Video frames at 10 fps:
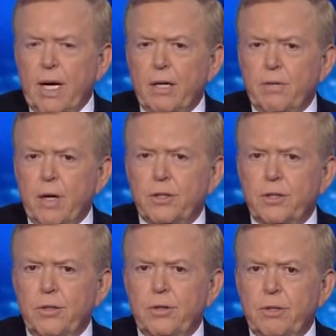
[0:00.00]
writer, Fox
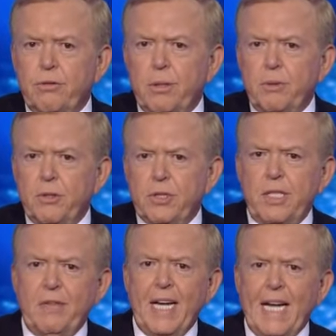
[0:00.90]
News contributors
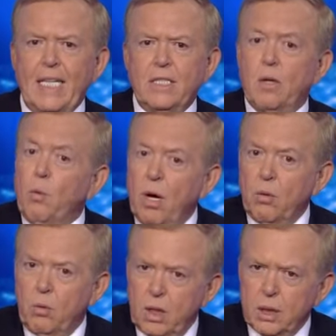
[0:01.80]
Stephen Hayes and
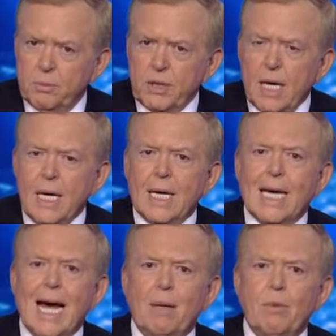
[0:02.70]
Juan Williams,
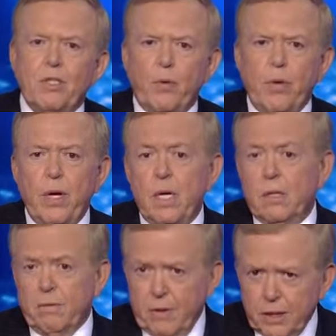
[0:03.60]
columnists for The
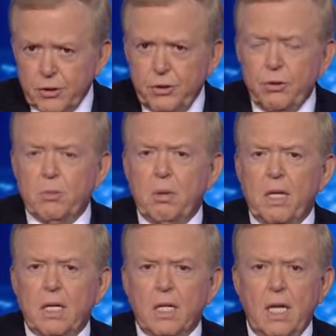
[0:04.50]
Hill, Fox News
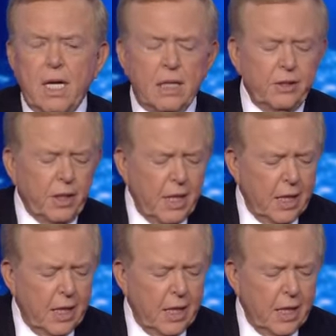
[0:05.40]
political analyst.